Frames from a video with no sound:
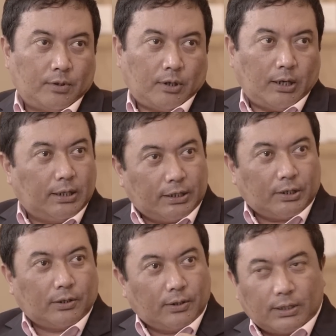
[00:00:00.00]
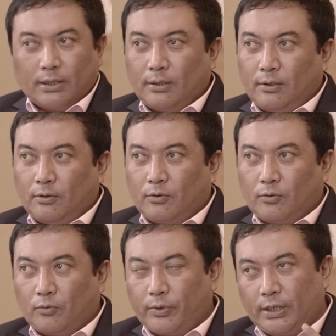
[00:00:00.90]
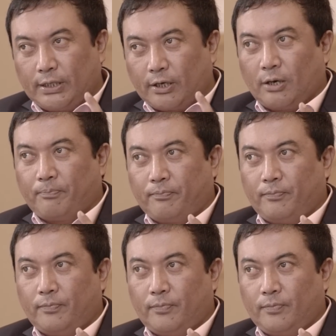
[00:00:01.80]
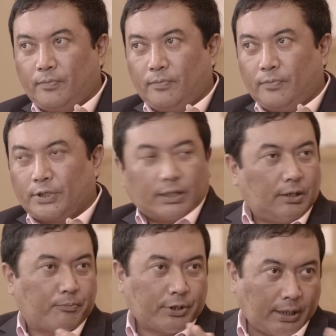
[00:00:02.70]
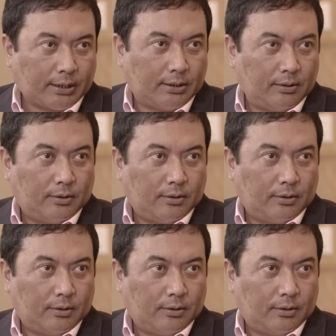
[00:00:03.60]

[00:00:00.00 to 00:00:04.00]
Unless and until we take up certain projects,